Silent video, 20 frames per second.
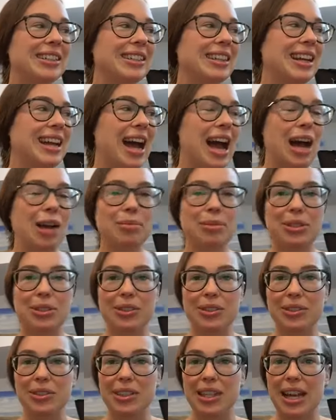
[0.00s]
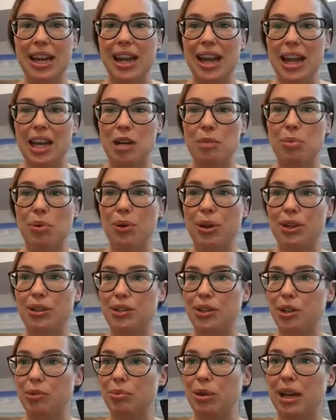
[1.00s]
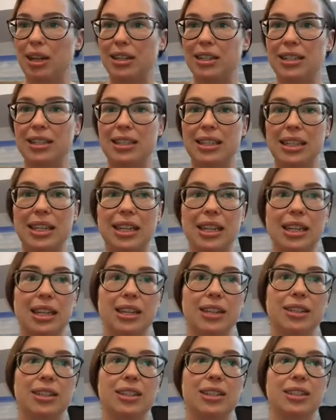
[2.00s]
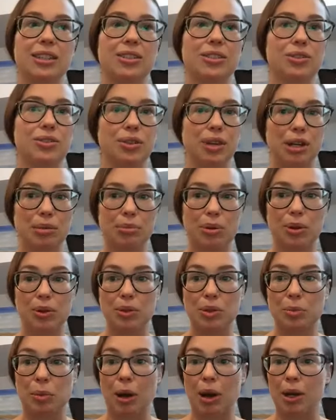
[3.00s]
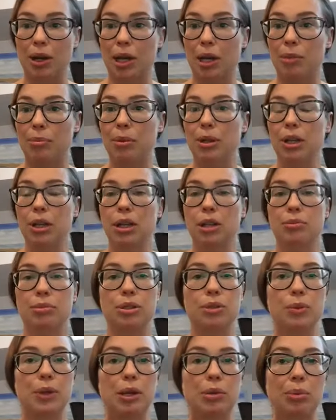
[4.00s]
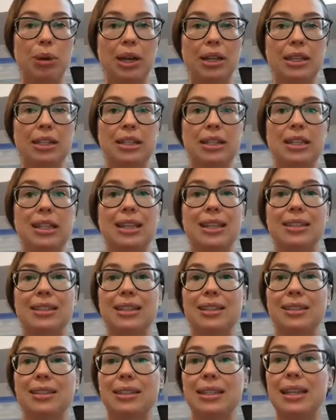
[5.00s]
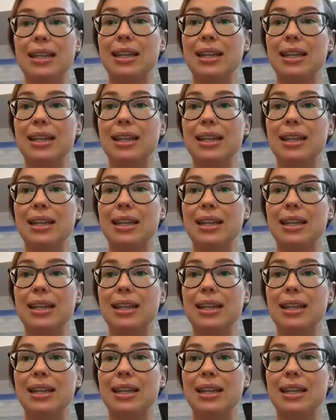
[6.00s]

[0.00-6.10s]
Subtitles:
absolutely at any point during pregnancy, during postpartum, between pregnancies, seek